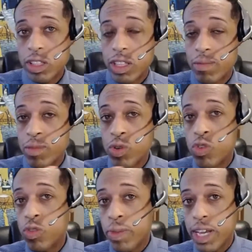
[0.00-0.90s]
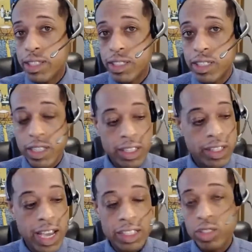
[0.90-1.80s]
the movements
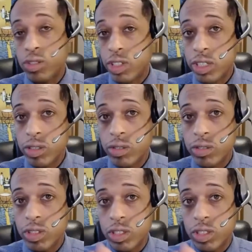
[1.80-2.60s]
that you use,